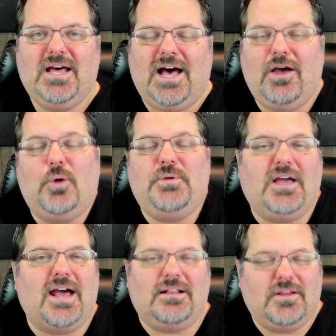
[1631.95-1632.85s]
I hope you
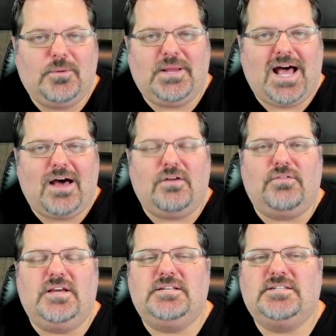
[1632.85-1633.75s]
got a little bit out of
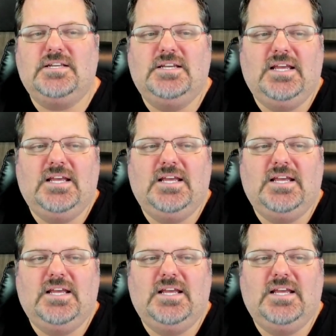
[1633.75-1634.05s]
this.